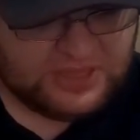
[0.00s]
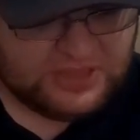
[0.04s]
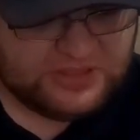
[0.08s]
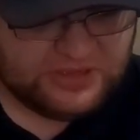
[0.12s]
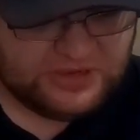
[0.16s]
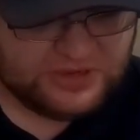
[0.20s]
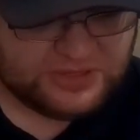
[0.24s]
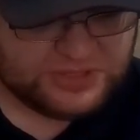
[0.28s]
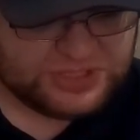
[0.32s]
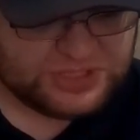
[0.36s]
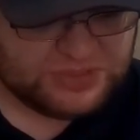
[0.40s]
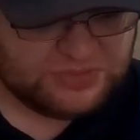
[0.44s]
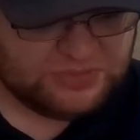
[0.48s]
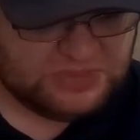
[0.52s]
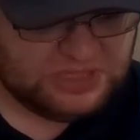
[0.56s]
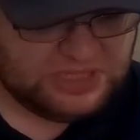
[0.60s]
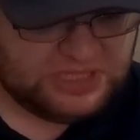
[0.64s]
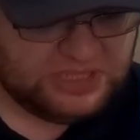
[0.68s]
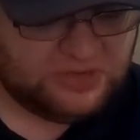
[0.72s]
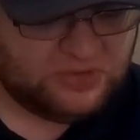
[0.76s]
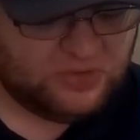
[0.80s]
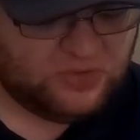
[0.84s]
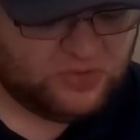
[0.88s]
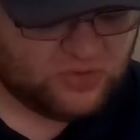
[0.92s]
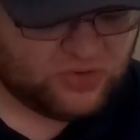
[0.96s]
There's some
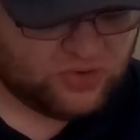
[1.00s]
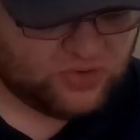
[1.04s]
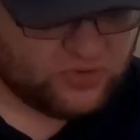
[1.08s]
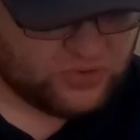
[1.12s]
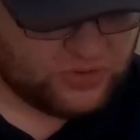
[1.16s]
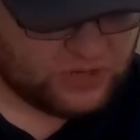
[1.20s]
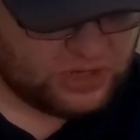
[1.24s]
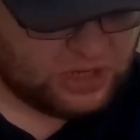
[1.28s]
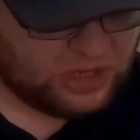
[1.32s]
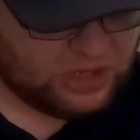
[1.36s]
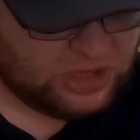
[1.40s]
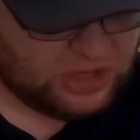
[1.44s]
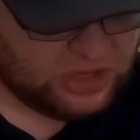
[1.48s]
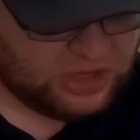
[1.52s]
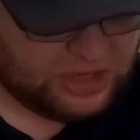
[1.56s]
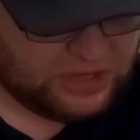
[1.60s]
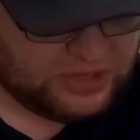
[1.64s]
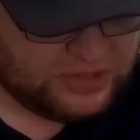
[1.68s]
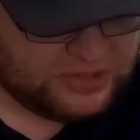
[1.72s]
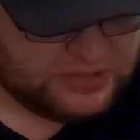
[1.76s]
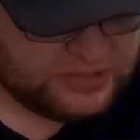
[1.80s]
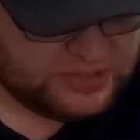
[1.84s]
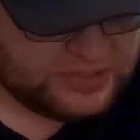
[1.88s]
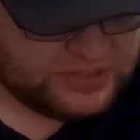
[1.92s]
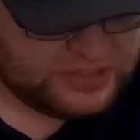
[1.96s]
little
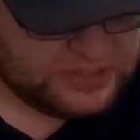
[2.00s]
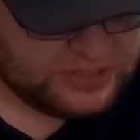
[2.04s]
craw